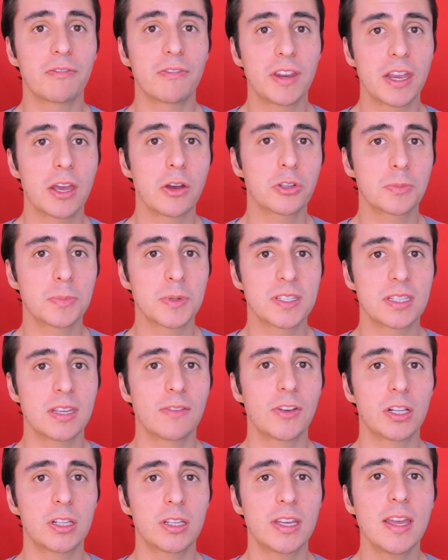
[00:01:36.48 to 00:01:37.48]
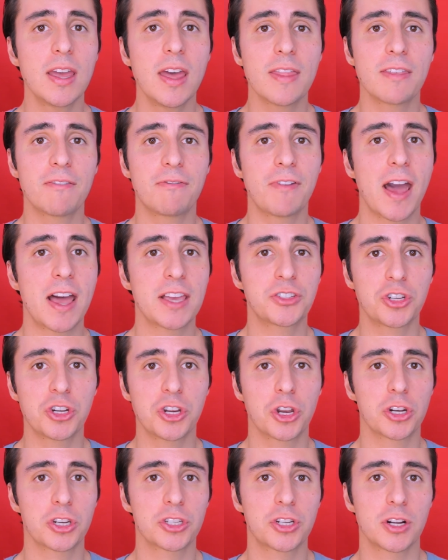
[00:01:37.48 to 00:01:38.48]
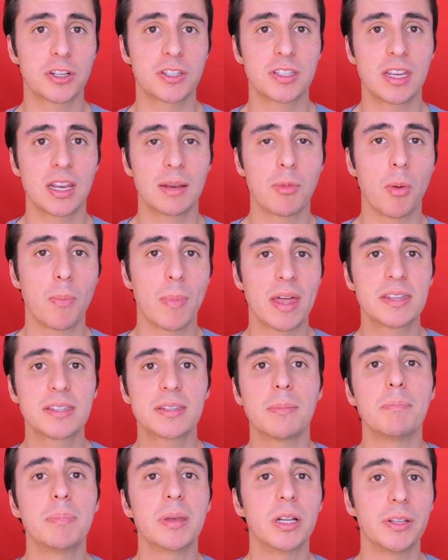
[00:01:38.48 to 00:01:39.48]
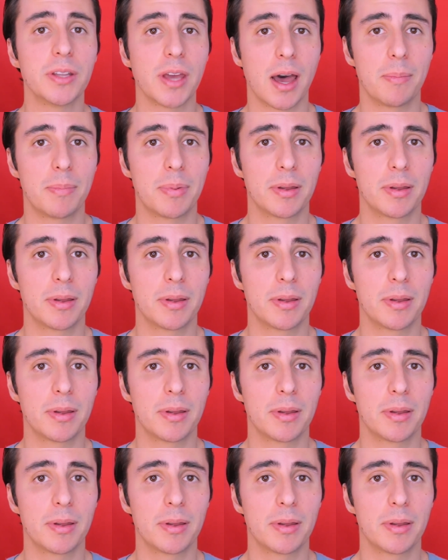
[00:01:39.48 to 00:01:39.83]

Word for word: video specifically, the faster you're gonna start seeing momentum build up.